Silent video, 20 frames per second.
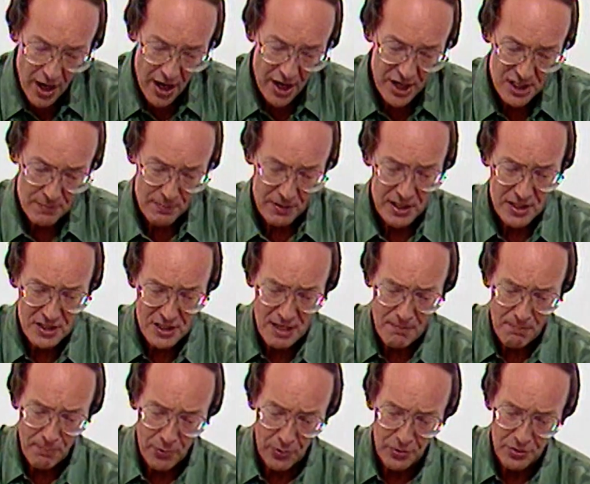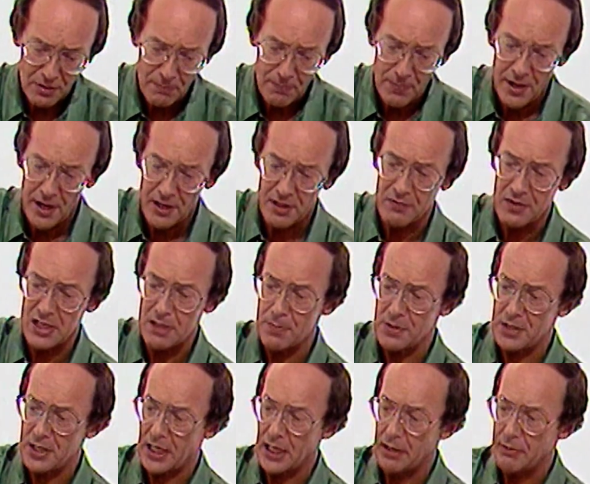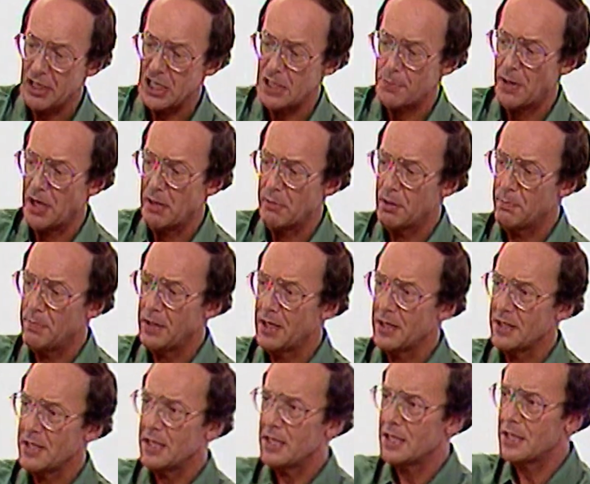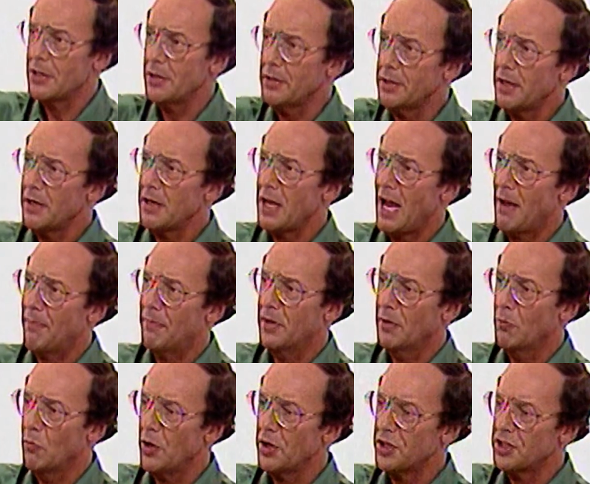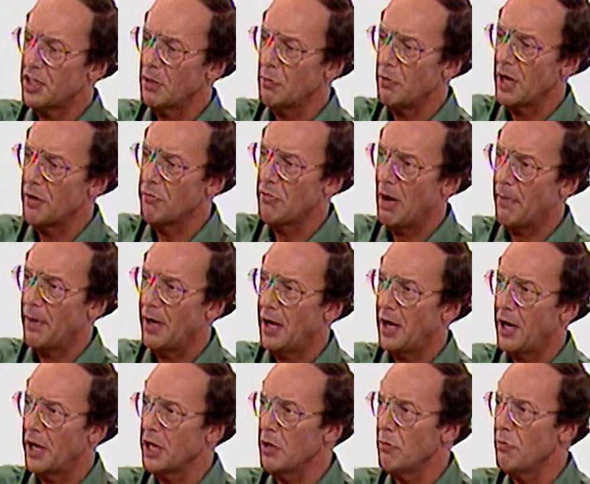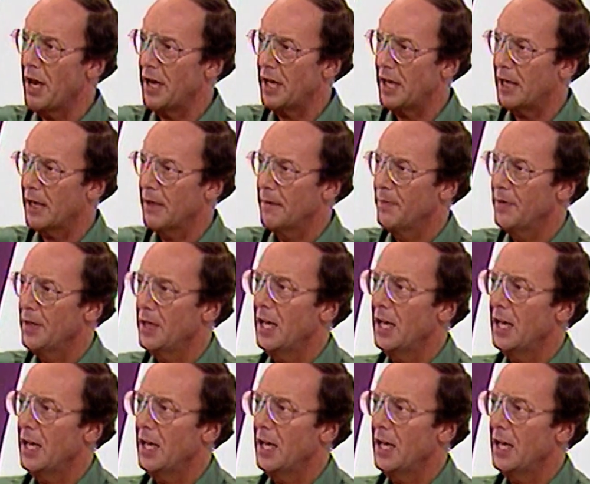asked, but it's an important part of this particular experiment mm. because it's still going to happen. Watch the one rubber. Are you ready? Yeah.